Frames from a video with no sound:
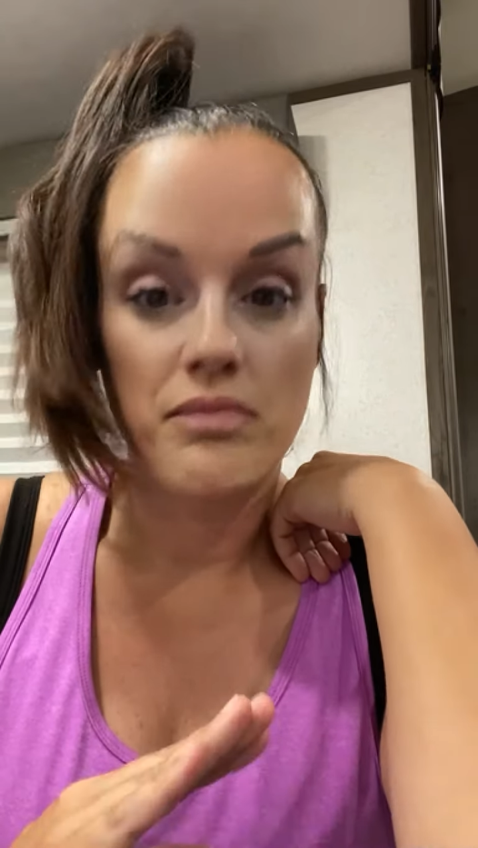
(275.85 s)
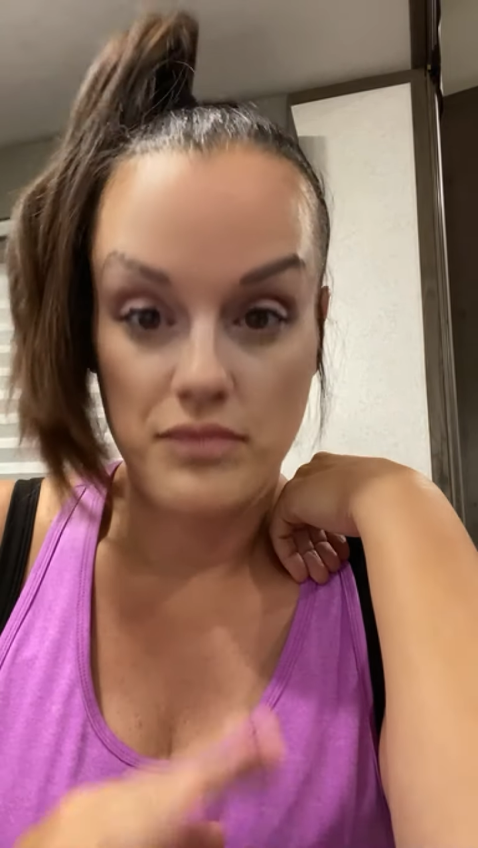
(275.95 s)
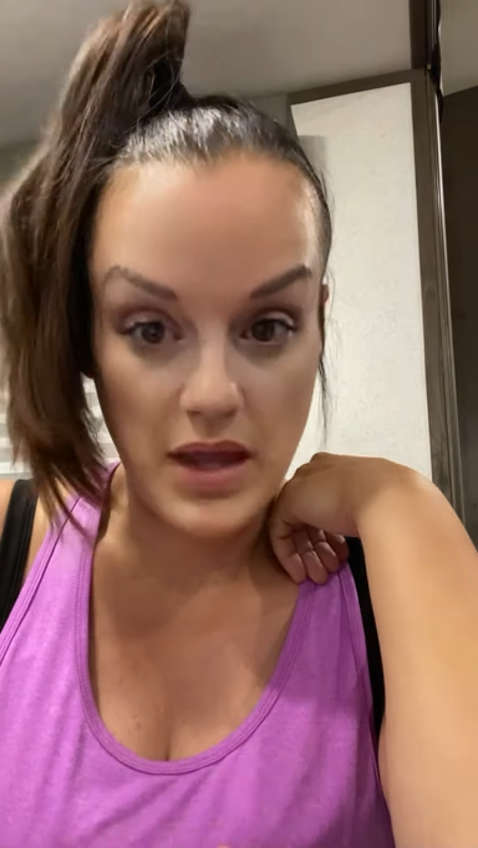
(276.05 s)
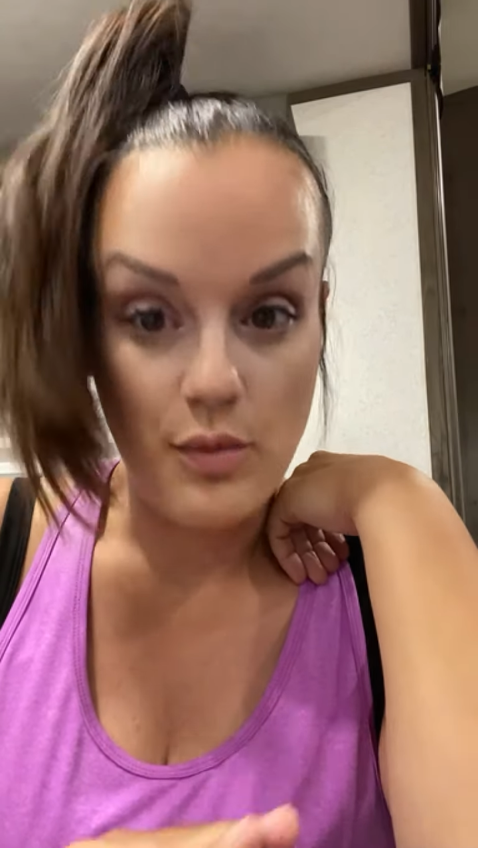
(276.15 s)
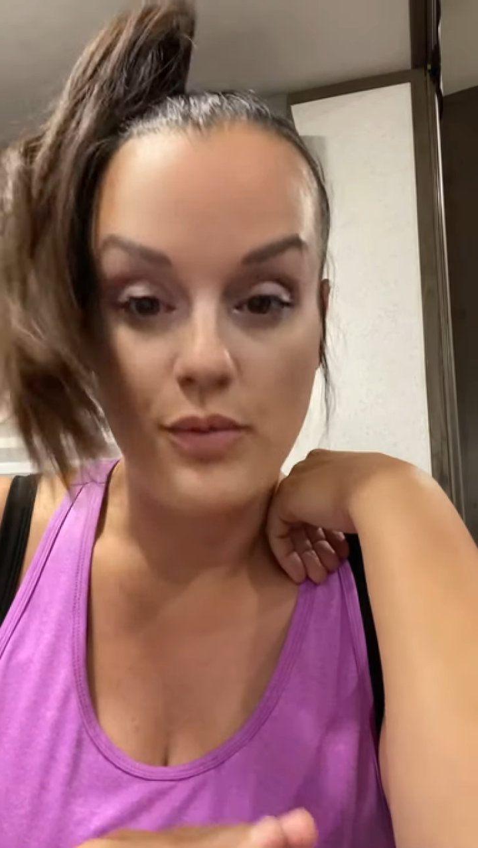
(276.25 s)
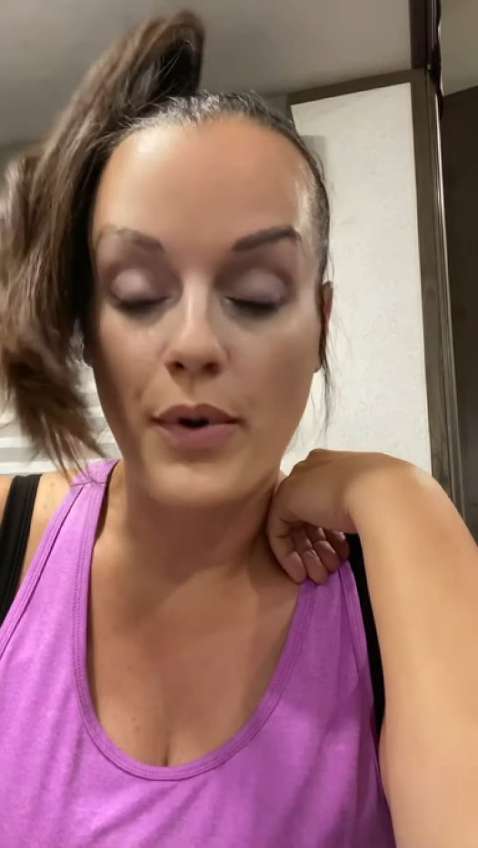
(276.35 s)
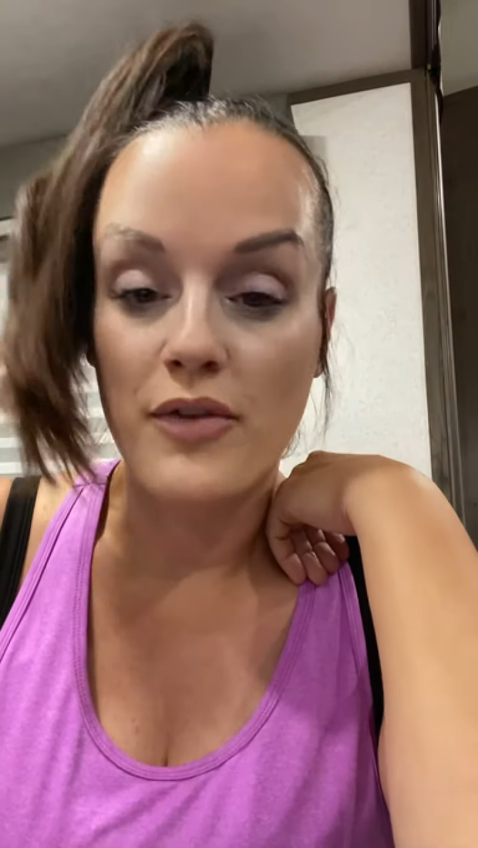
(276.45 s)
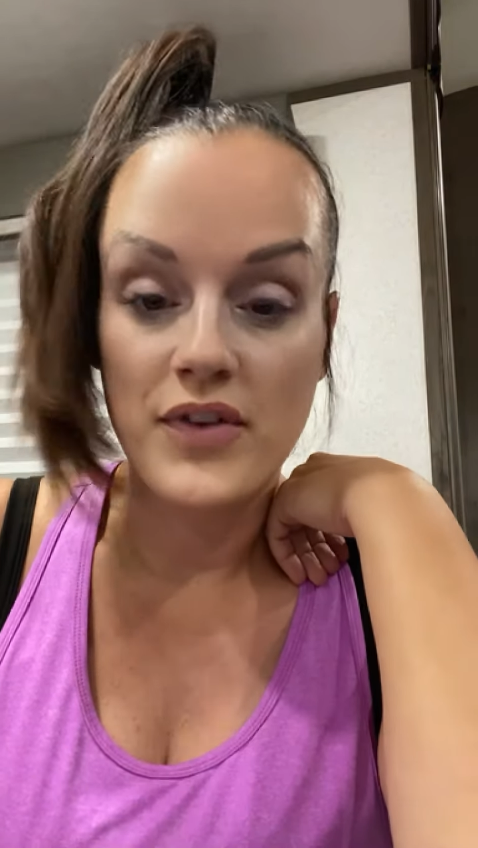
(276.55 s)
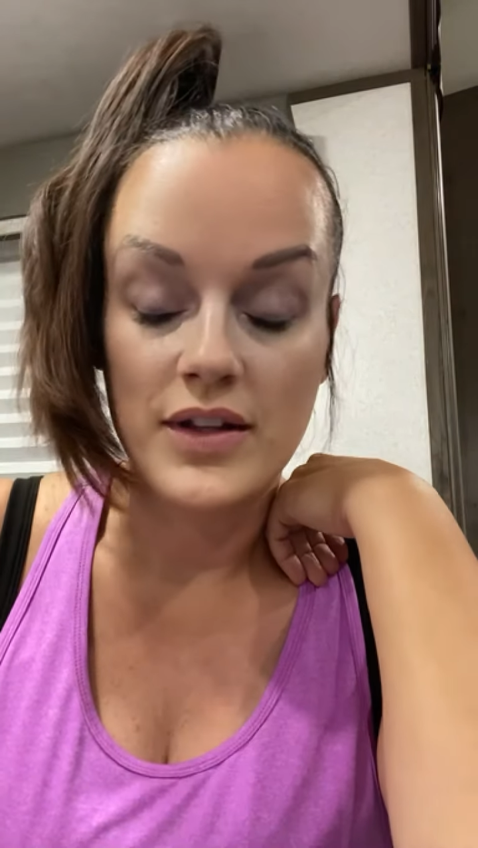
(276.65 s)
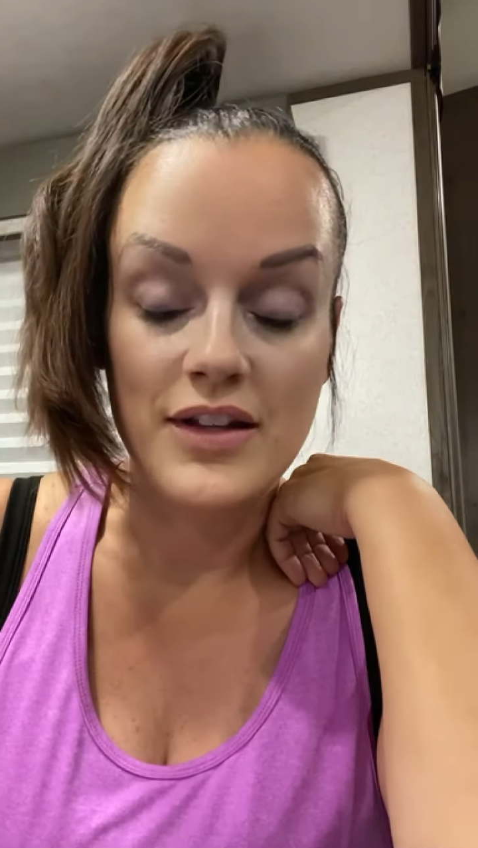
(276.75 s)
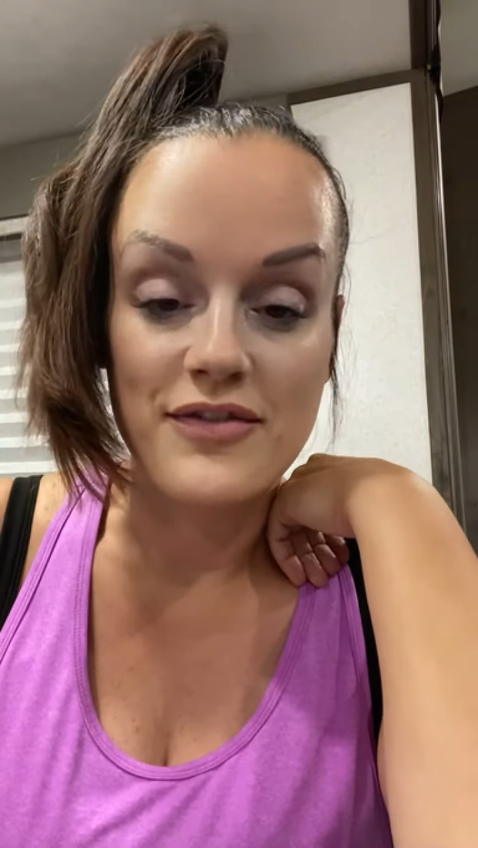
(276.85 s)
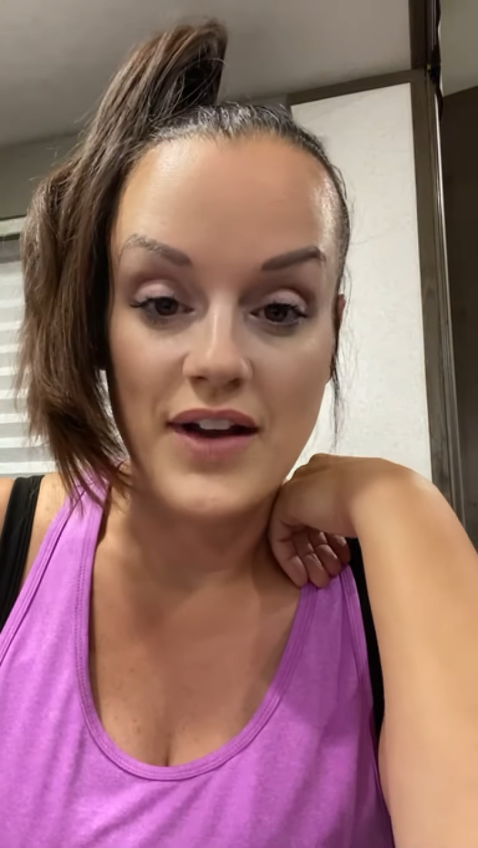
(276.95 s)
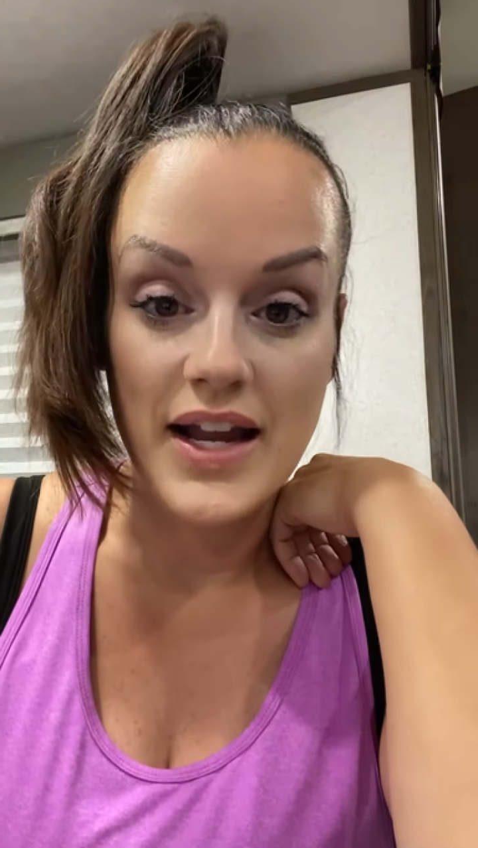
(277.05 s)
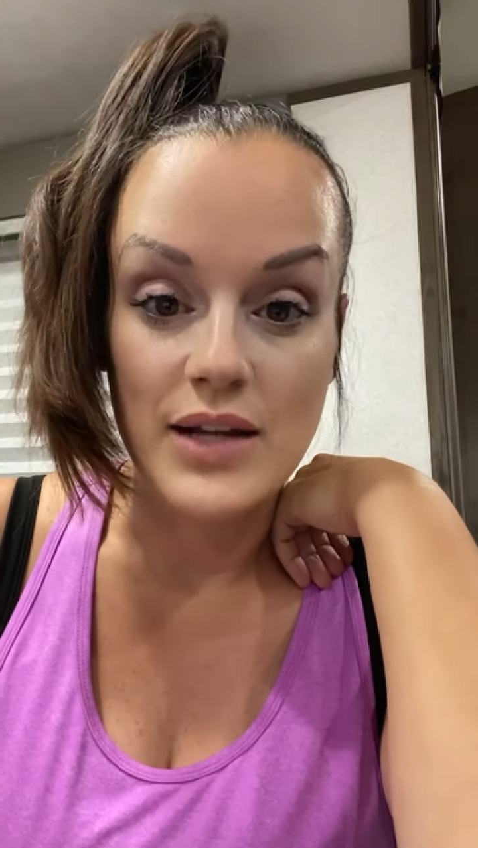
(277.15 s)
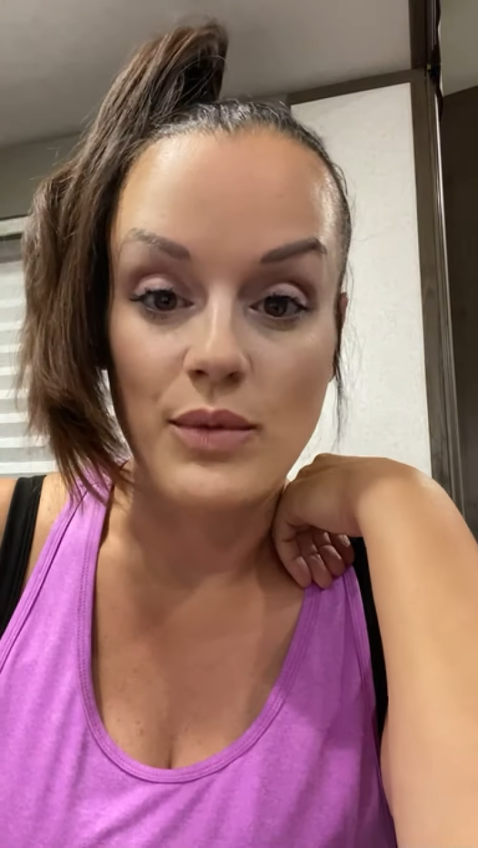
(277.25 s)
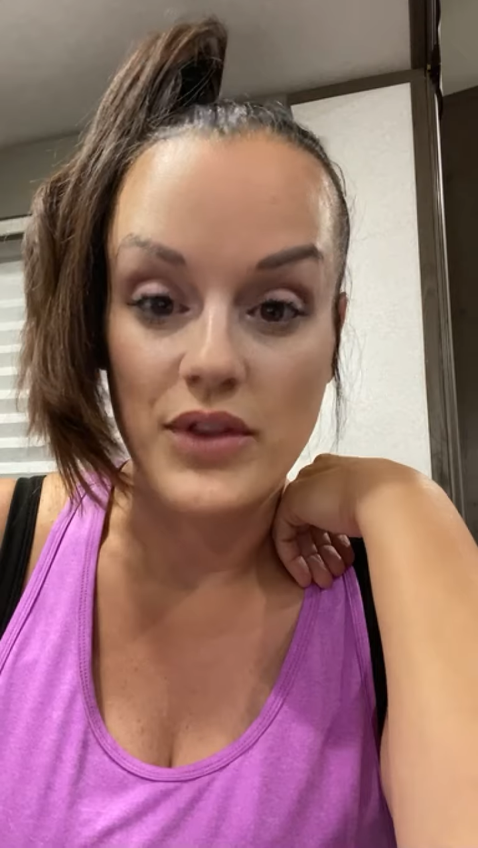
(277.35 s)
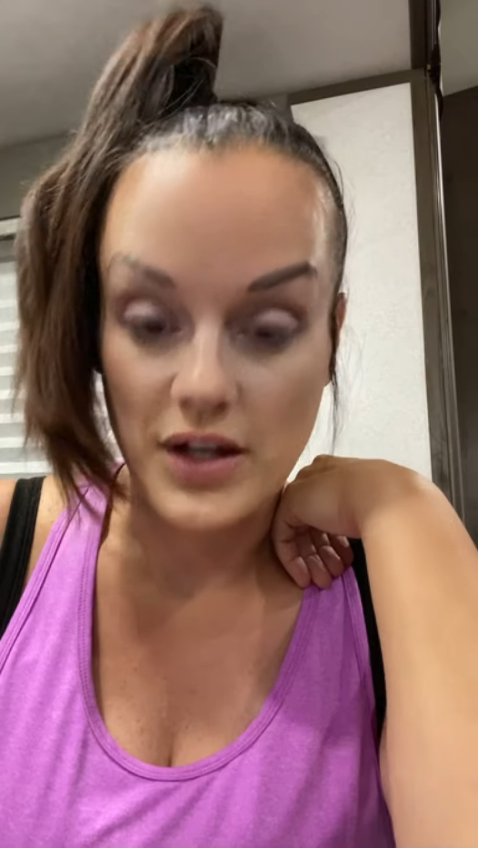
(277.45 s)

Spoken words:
They were perfectly fine with